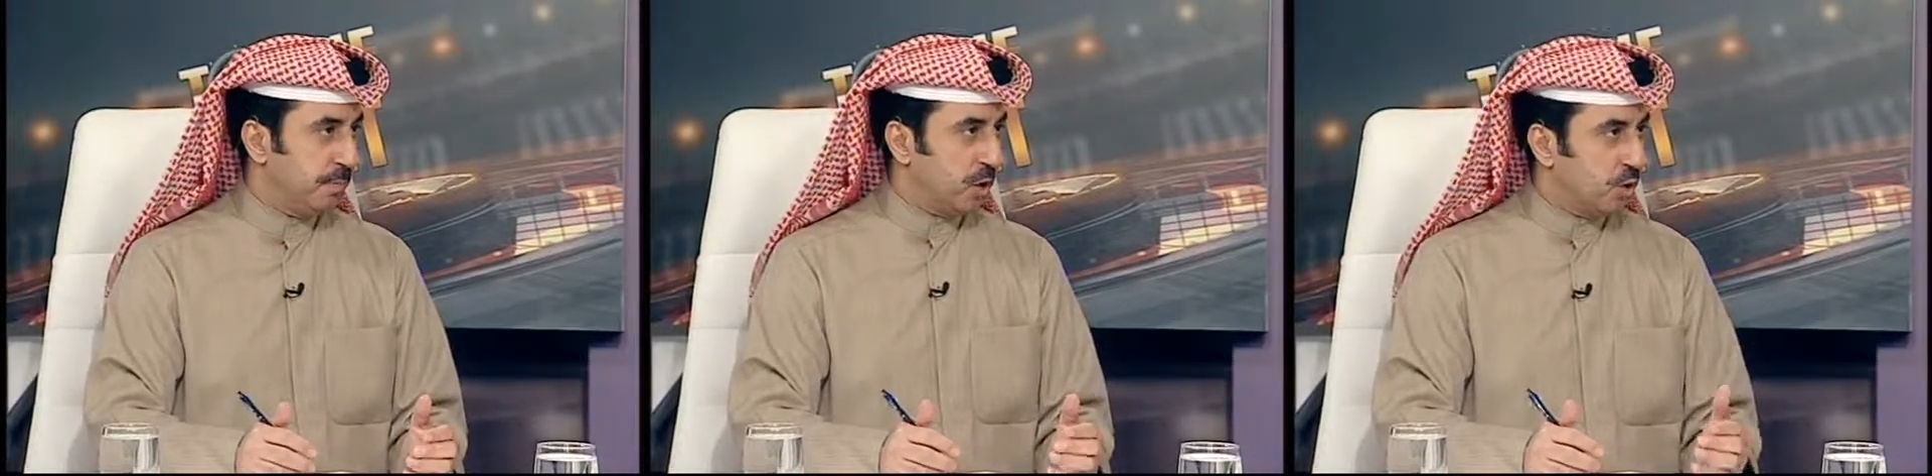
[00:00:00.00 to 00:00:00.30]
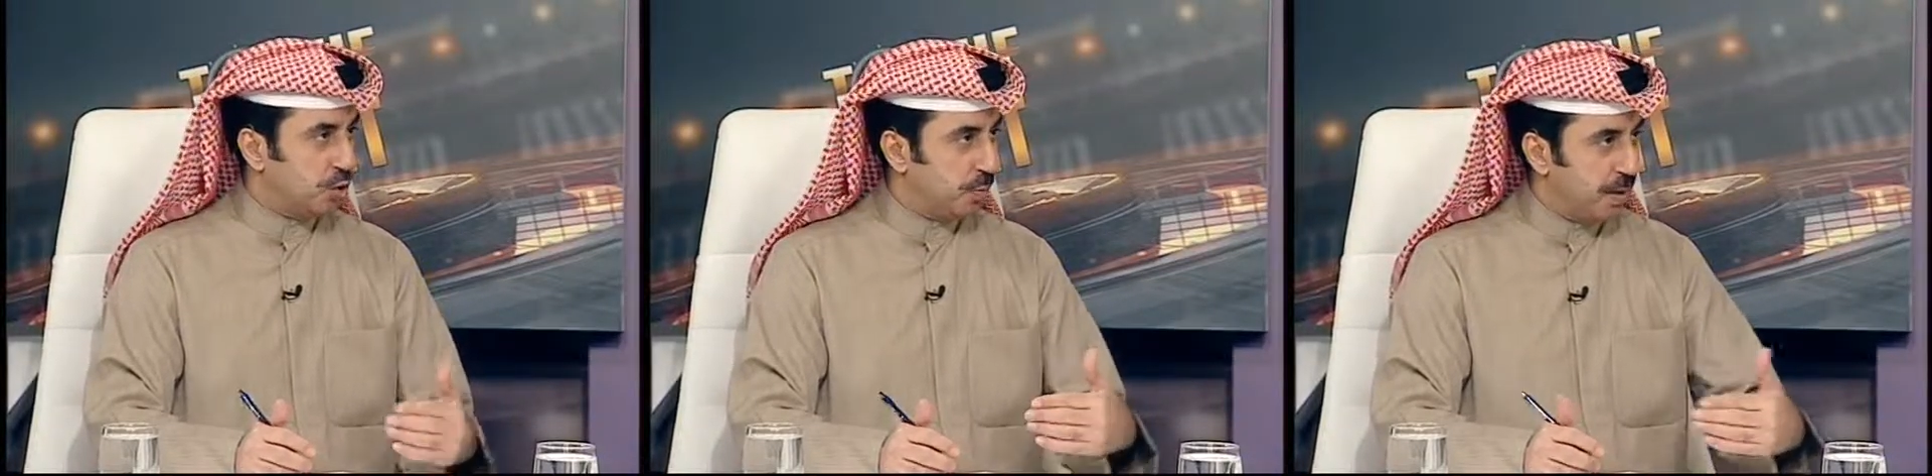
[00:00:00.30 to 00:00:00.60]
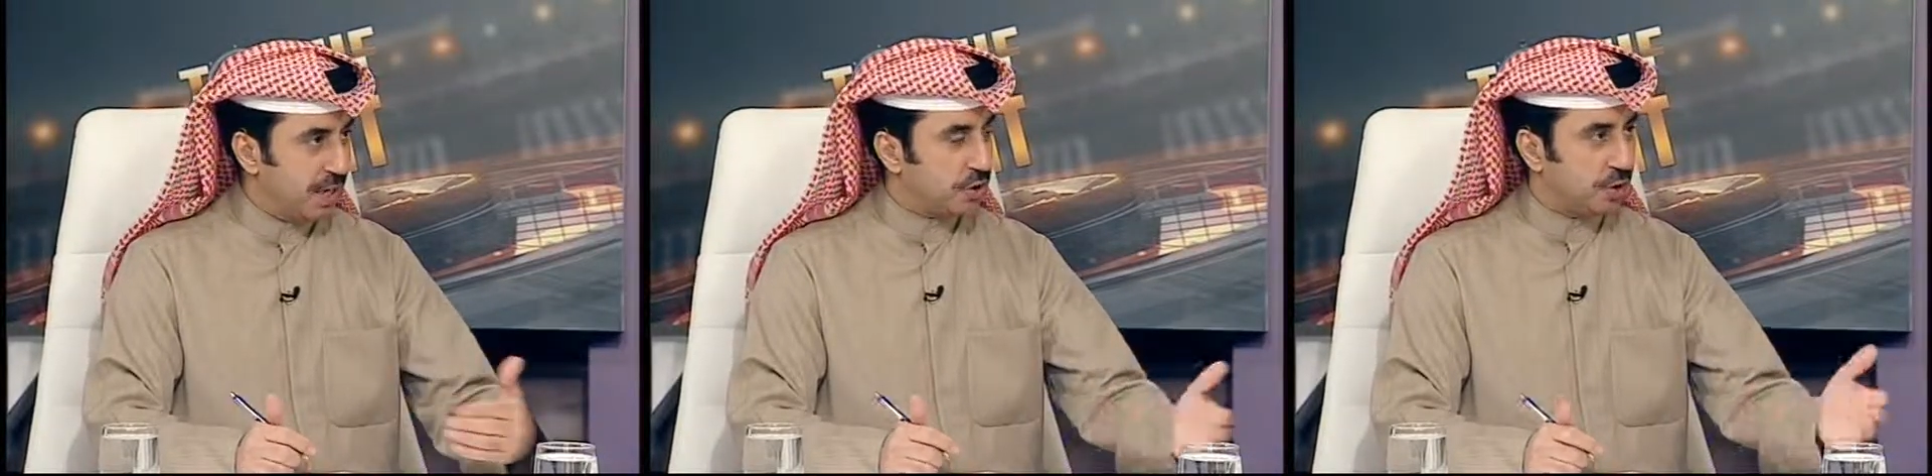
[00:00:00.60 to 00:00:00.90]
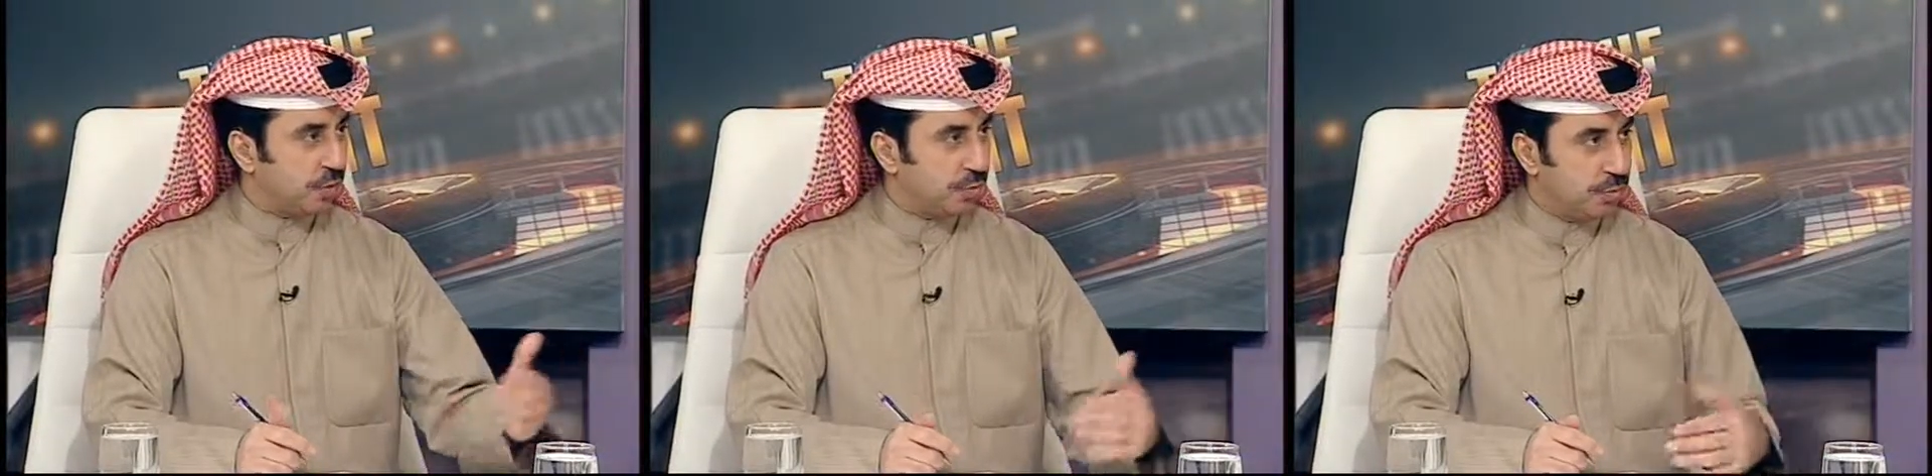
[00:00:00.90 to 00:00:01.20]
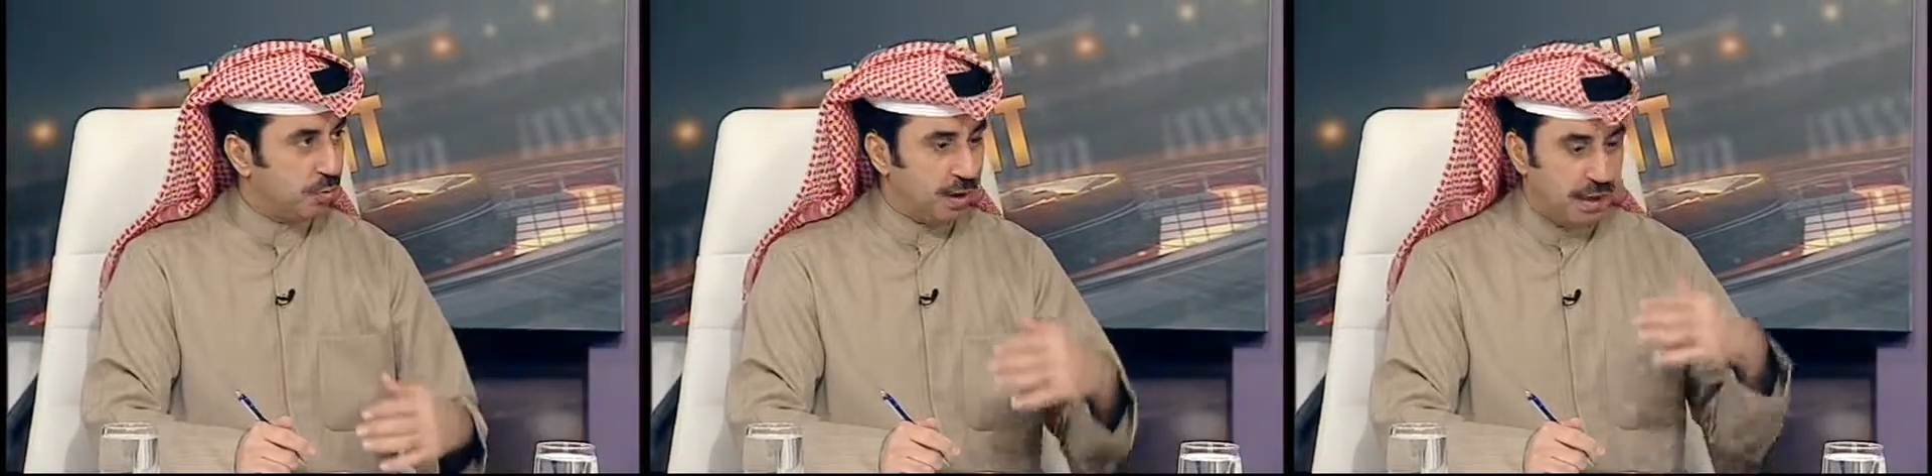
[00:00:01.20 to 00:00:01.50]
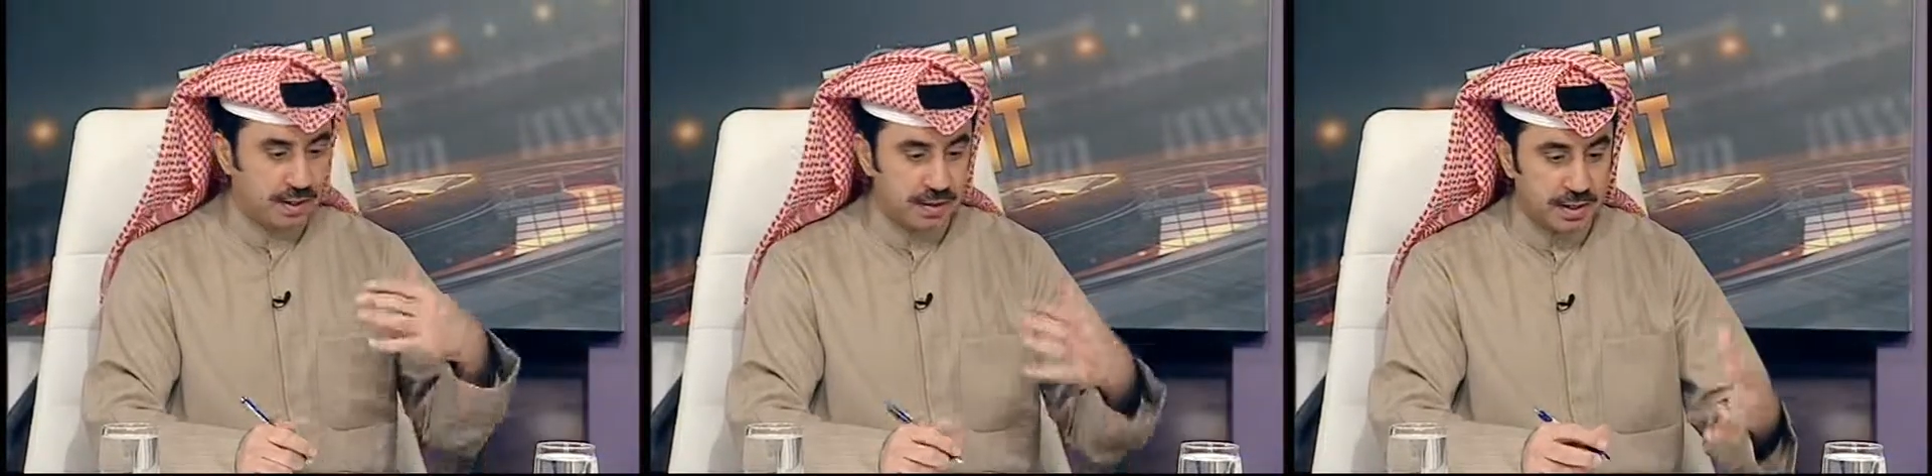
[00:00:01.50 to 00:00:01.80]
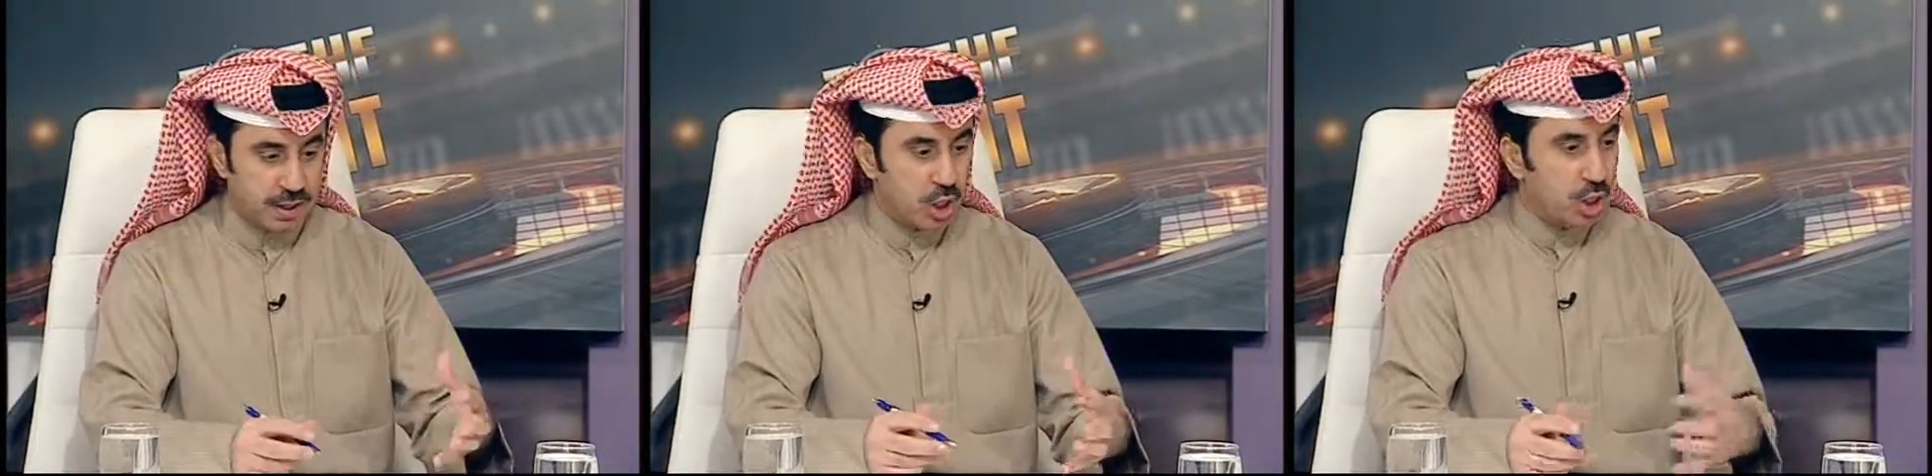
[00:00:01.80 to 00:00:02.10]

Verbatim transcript: because you're passing through and